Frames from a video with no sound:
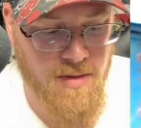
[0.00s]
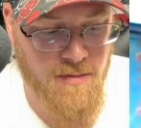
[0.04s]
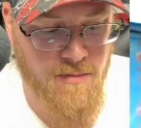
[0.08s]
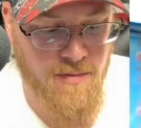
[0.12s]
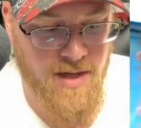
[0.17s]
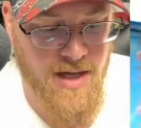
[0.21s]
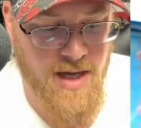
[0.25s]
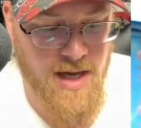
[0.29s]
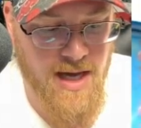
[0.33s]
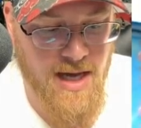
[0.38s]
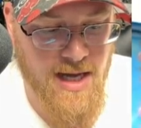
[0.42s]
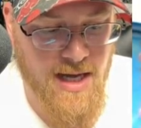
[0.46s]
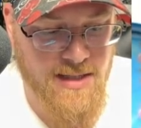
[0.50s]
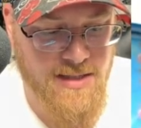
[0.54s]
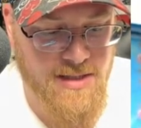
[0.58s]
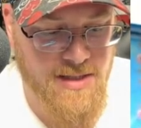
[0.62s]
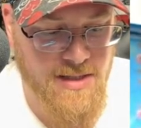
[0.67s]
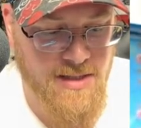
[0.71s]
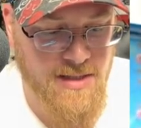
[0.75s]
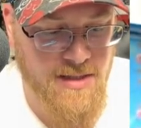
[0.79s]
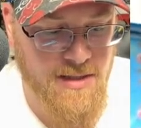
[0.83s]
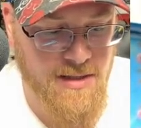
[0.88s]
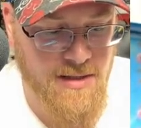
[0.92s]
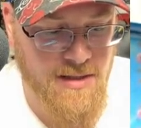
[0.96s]
and we
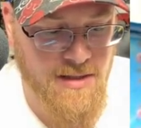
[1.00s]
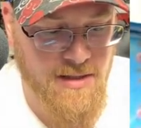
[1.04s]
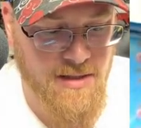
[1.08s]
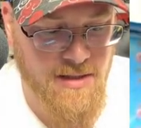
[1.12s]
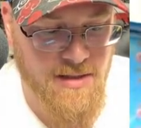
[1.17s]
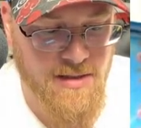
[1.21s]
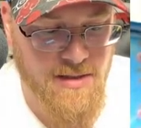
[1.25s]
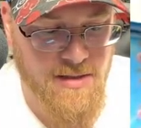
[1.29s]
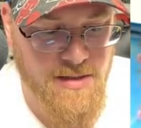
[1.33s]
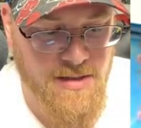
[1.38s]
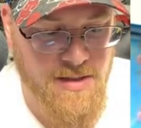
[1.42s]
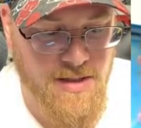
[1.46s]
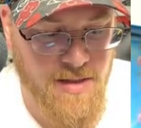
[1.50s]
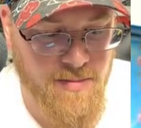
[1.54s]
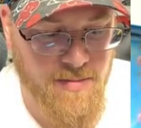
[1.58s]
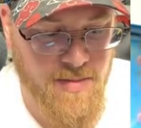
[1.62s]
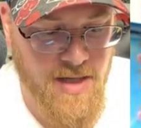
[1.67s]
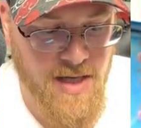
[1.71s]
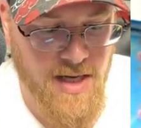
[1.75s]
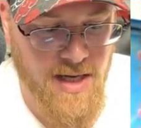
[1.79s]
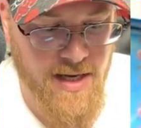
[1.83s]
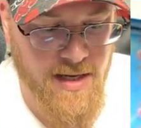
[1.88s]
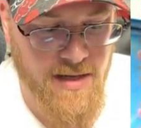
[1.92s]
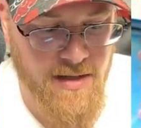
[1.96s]
got some
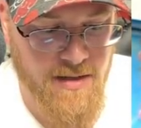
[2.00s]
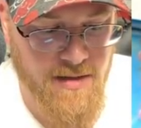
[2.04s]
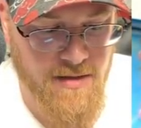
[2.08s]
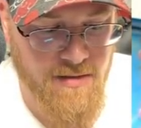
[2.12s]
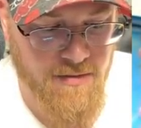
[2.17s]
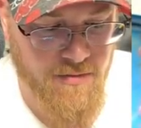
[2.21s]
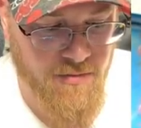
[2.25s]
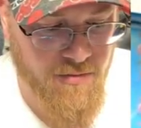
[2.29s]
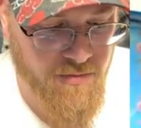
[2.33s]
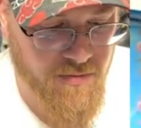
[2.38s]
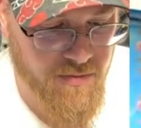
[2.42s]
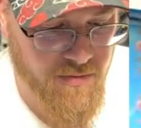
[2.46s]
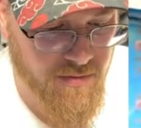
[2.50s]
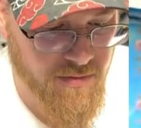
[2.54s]
kind of